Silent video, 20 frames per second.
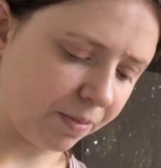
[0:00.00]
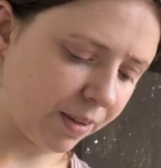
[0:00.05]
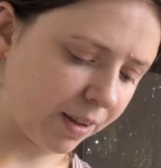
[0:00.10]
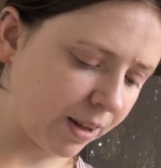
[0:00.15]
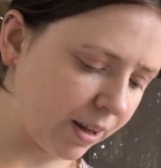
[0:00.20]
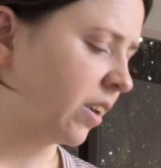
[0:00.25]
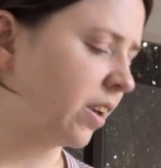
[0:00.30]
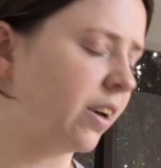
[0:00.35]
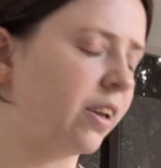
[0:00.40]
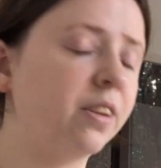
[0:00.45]

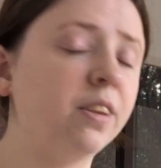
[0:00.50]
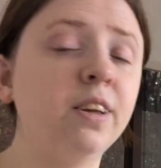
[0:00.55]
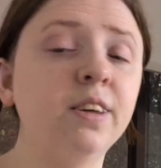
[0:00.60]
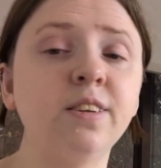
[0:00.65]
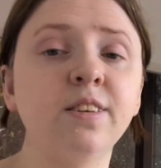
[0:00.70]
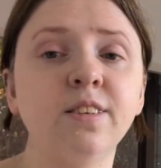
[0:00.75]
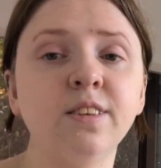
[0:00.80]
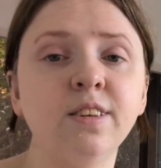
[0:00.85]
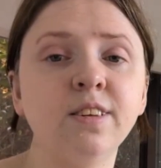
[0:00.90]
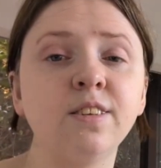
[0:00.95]
And
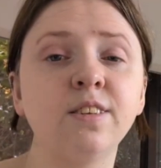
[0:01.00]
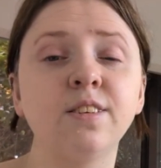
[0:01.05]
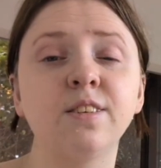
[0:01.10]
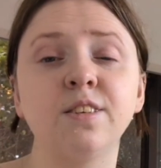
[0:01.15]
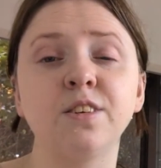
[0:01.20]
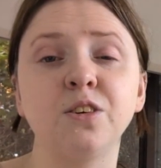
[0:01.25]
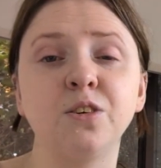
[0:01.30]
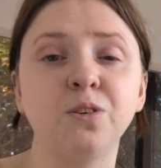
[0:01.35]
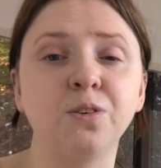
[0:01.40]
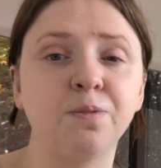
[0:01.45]
this is
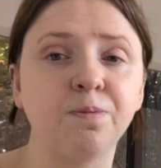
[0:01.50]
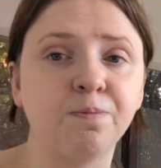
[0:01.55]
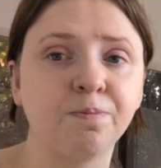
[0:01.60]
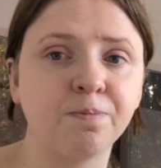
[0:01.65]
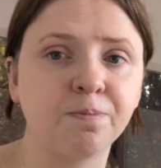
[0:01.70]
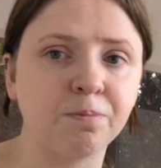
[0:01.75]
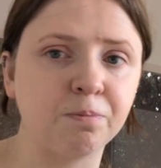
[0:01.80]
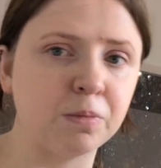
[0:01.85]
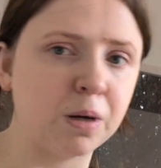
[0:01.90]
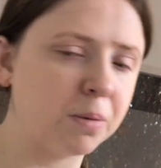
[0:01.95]
still
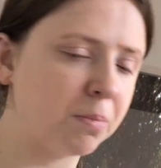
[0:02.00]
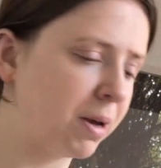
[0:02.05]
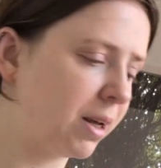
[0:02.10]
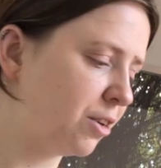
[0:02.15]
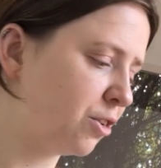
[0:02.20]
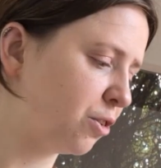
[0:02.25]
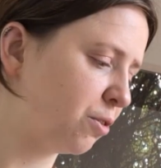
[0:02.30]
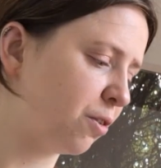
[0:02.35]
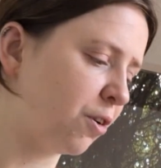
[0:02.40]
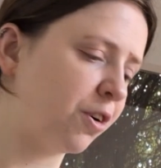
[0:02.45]
my
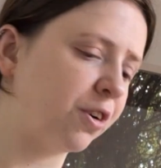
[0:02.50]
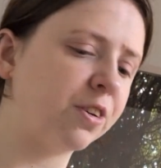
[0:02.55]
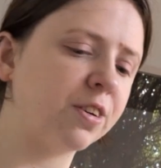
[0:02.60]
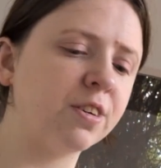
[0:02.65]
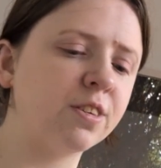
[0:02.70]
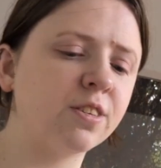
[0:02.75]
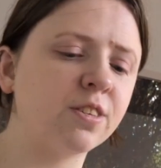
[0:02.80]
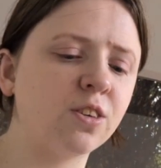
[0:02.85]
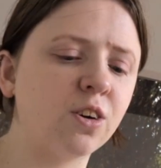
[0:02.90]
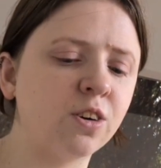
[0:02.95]
major
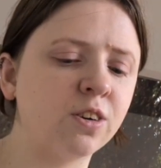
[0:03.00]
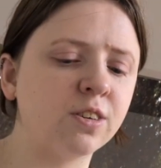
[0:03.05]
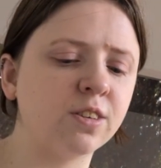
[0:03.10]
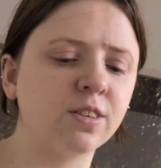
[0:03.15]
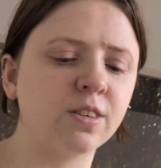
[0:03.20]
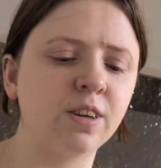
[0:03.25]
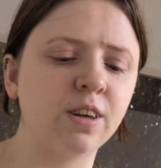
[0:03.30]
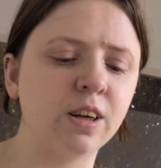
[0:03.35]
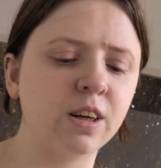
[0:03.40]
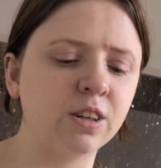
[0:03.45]
focus,
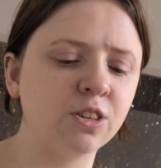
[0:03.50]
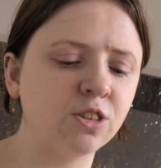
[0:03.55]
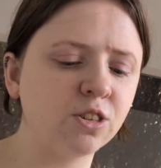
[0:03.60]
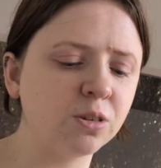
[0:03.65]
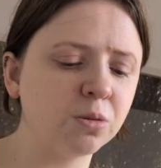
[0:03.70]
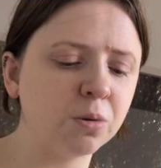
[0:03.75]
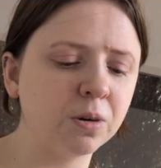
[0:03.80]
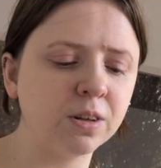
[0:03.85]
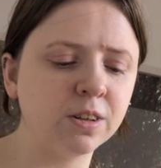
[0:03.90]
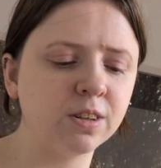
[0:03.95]
honestly. I
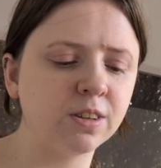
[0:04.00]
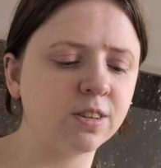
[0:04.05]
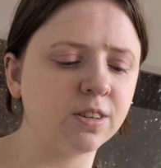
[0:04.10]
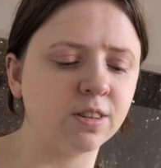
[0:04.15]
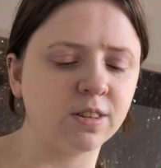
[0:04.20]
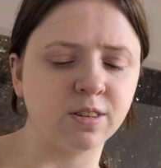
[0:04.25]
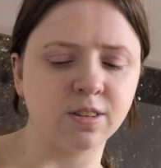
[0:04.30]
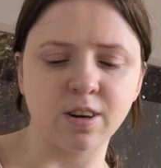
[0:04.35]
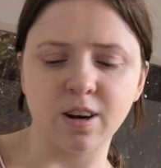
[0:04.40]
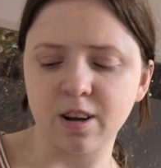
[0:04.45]
just wanted to
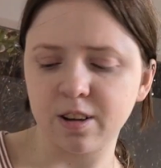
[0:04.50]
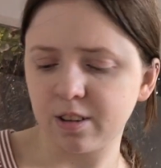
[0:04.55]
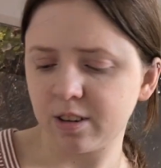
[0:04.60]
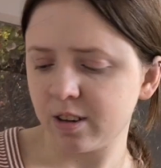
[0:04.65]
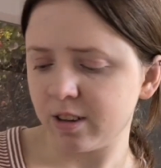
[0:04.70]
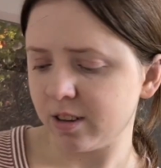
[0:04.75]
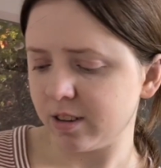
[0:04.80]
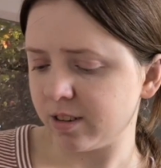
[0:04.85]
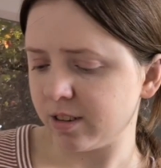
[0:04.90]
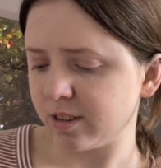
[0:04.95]
start
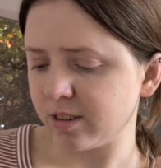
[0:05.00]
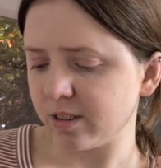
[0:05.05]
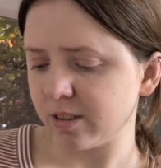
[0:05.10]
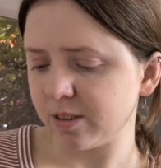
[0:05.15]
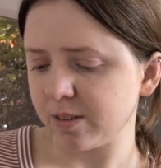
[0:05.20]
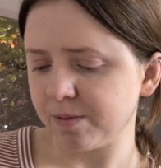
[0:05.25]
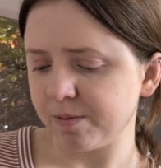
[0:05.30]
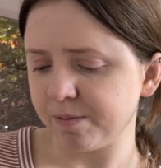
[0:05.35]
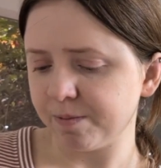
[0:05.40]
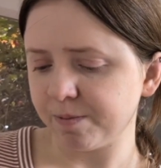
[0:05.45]

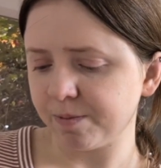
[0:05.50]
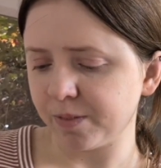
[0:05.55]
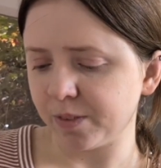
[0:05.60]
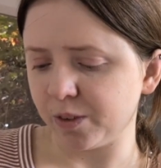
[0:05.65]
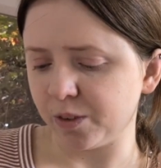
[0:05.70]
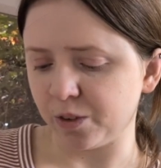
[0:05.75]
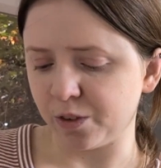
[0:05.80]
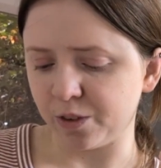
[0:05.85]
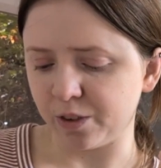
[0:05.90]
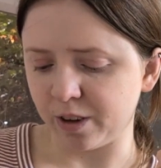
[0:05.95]
this
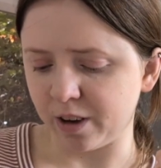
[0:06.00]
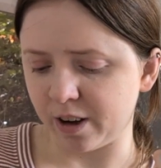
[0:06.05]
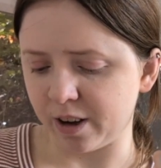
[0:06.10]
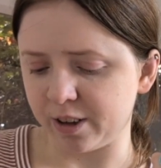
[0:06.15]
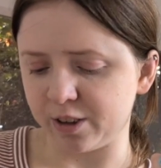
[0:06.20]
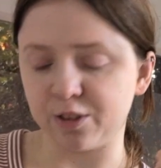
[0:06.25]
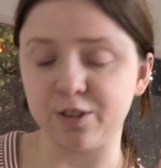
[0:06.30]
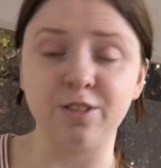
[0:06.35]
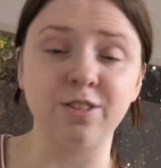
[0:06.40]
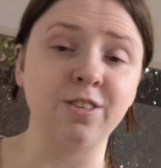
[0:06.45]
so that I
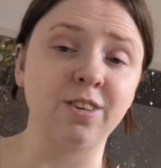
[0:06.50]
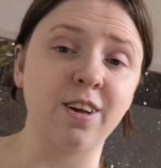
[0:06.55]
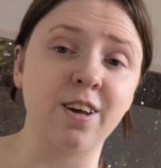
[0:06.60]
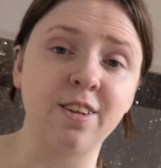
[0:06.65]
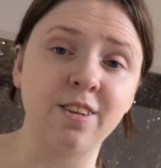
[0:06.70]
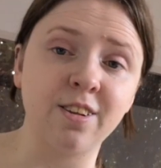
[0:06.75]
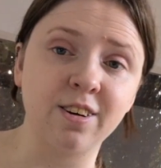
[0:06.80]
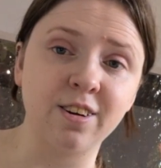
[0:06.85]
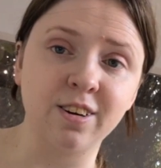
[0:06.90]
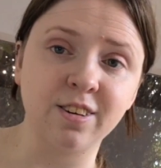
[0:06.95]
could say
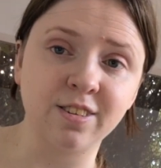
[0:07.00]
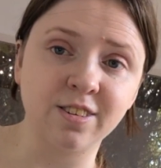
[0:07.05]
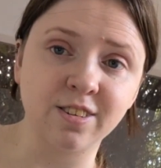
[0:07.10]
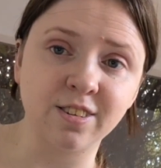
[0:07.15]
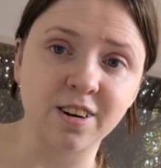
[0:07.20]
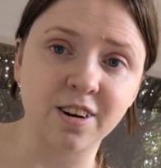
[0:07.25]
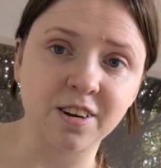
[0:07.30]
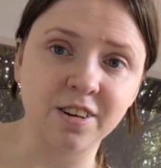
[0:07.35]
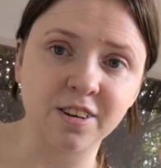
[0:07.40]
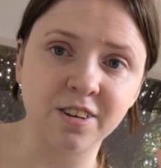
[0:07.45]
that I'd
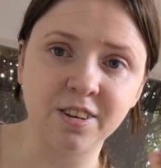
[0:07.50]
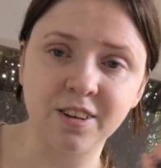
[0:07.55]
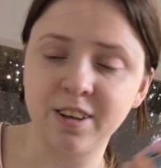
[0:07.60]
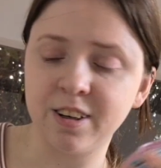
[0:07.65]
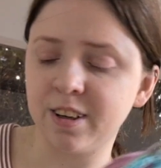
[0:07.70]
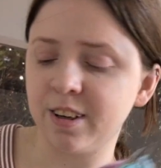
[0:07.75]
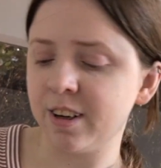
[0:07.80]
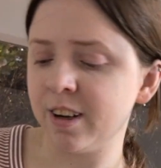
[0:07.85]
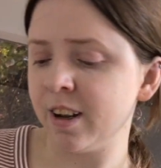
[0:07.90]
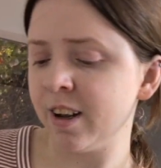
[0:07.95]
started it.